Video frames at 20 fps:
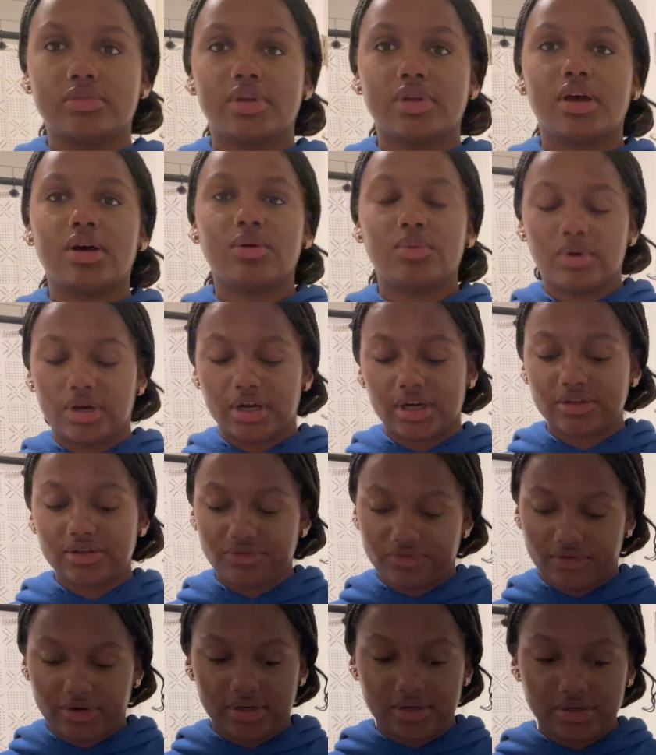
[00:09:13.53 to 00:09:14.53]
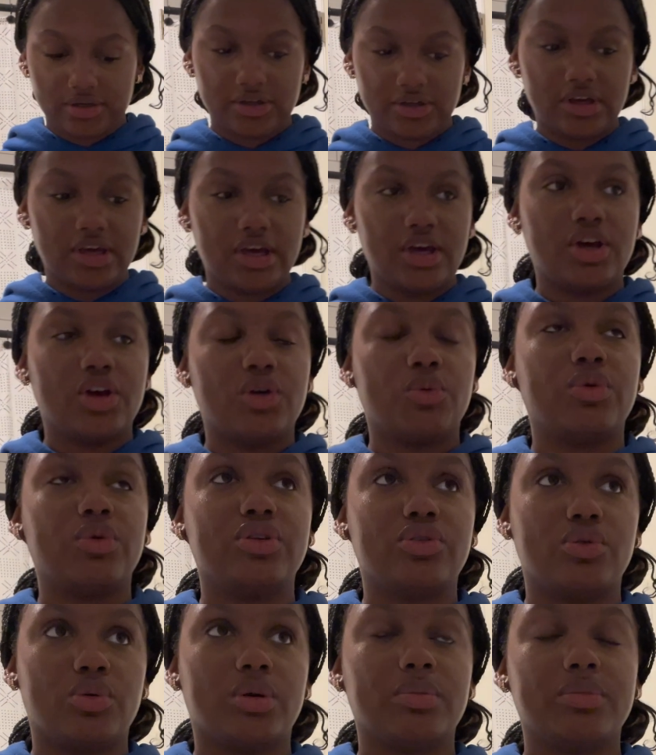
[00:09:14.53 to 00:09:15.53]
a wise friend would
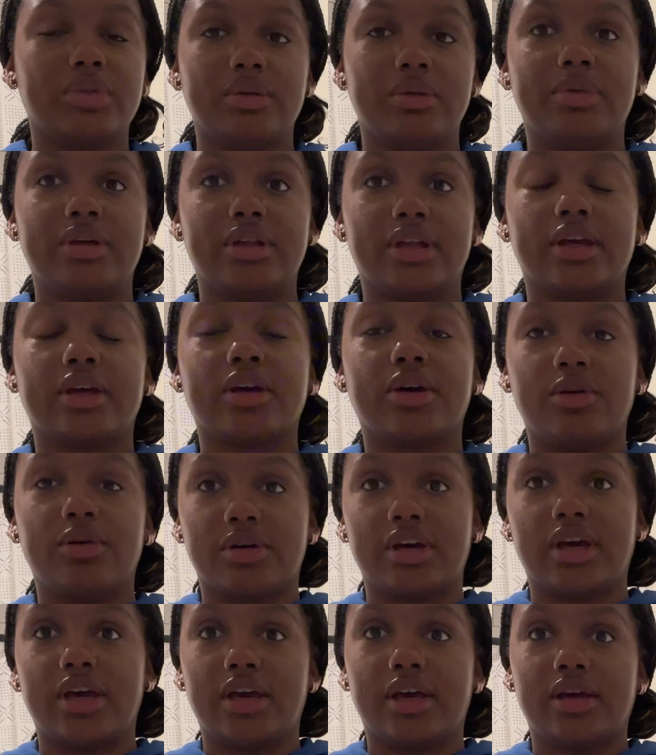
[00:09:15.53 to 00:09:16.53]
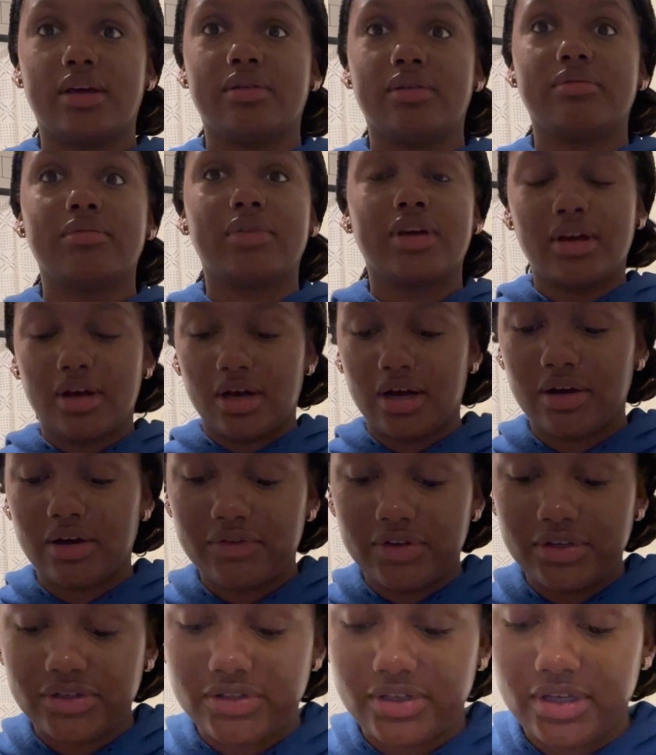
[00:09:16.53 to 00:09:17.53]
normally be like, okay,
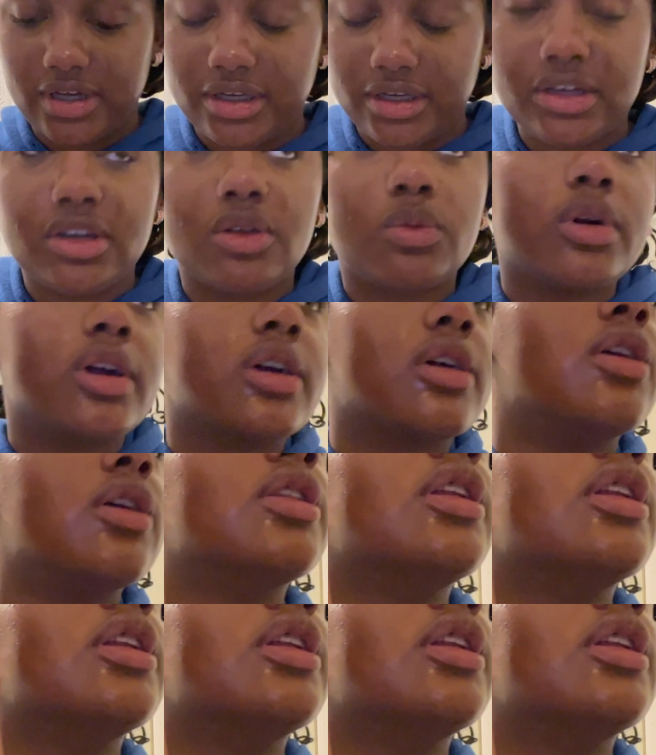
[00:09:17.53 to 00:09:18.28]
obviously I need to work on